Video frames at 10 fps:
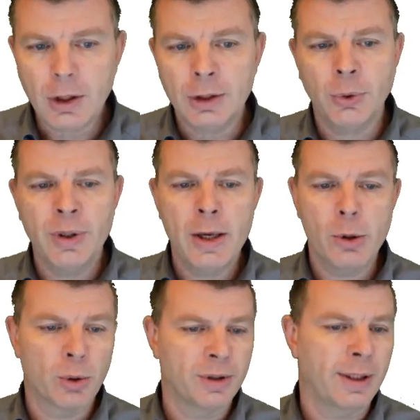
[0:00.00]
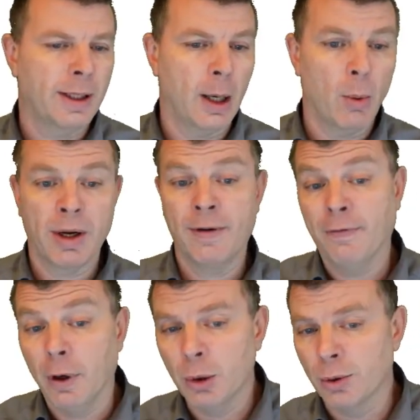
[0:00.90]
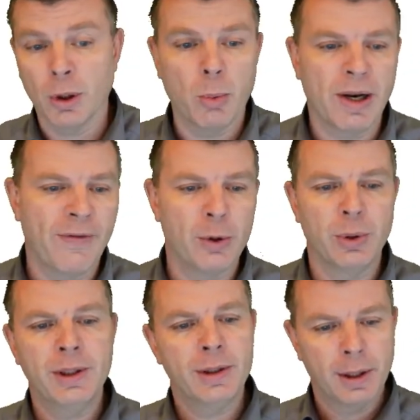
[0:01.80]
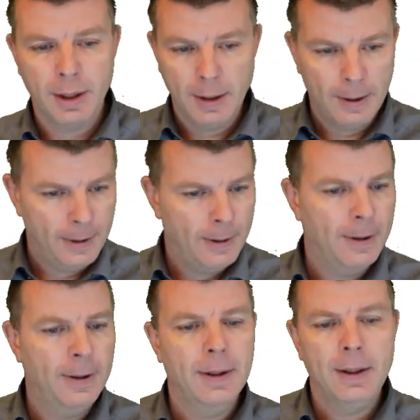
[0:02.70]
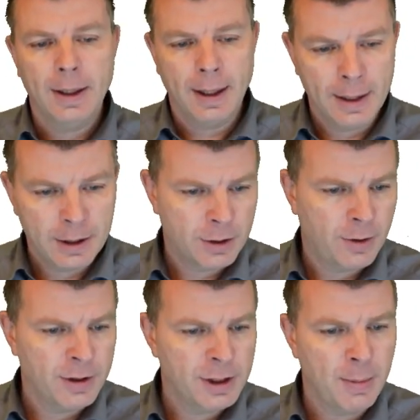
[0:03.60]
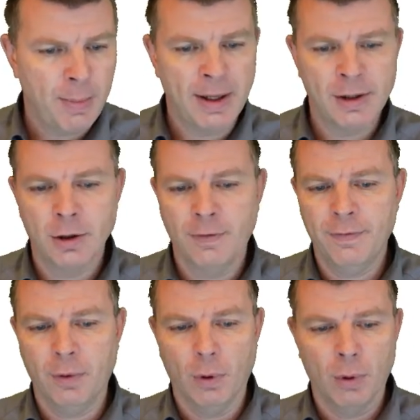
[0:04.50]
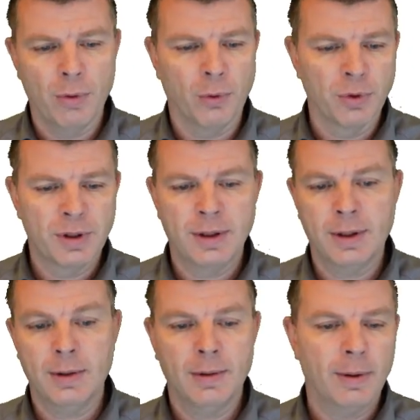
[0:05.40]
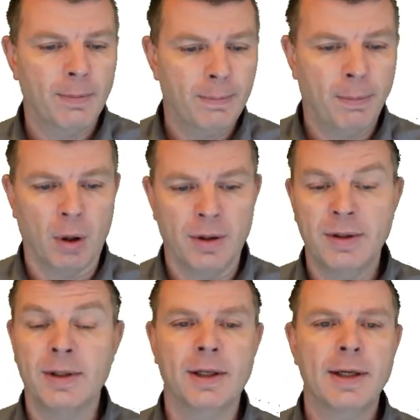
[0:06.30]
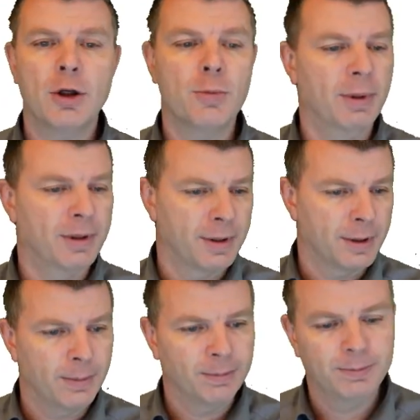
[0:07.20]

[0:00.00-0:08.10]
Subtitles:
So here you could say I want to have 4 nodes or whatever you need. And this depends on all those policy attachments.